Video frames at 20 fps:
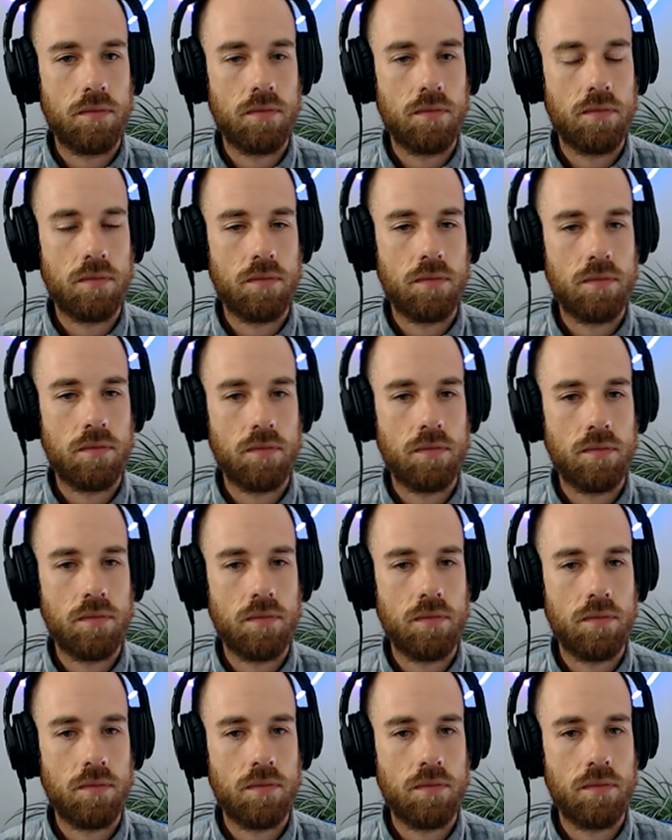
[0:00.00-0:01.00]

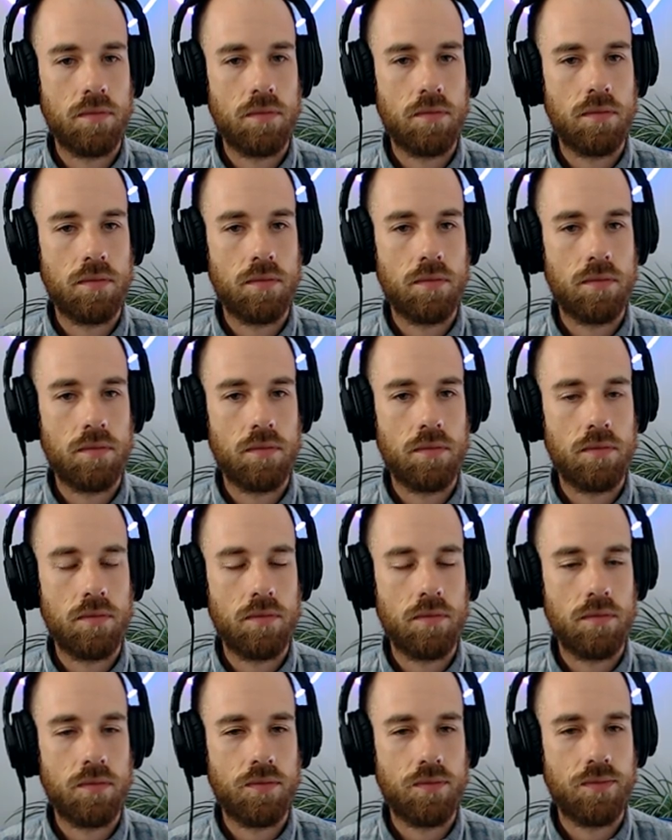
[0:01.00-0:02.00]

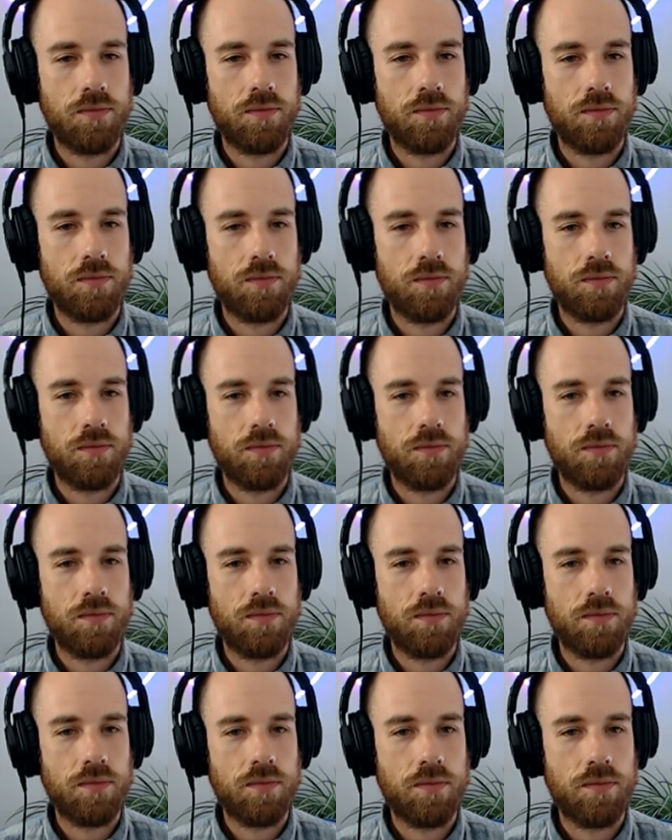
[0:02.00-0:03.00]

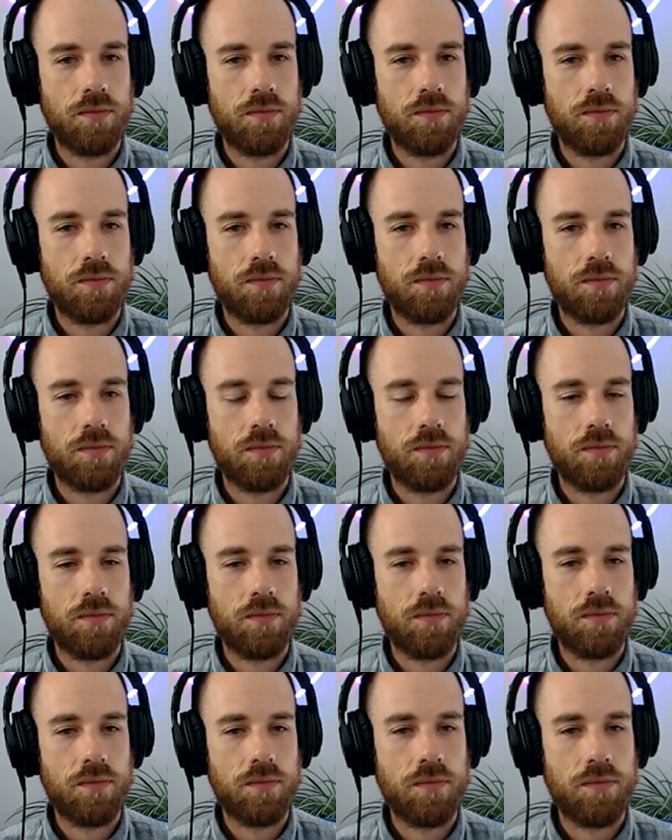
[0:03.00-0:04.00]

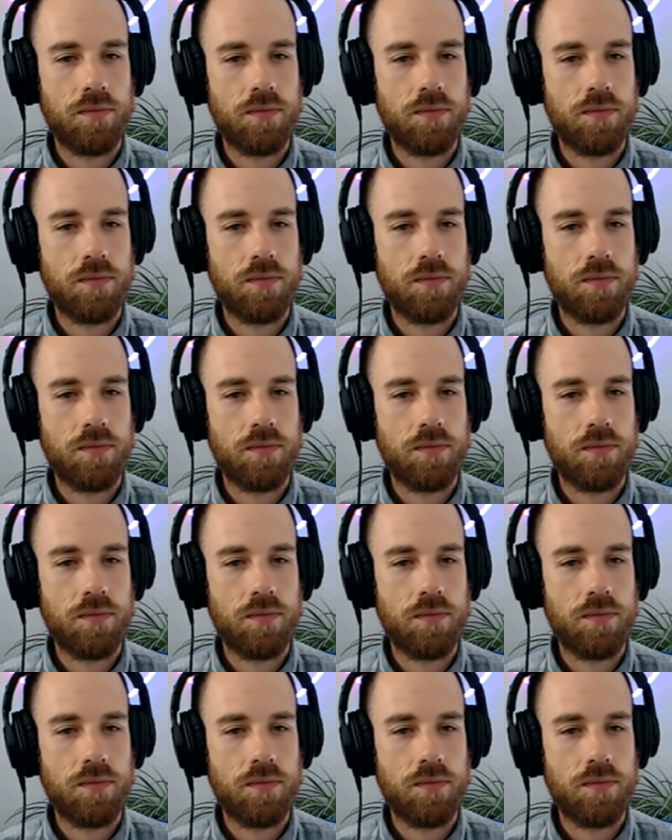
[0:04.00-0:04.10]
The person shown says nothing.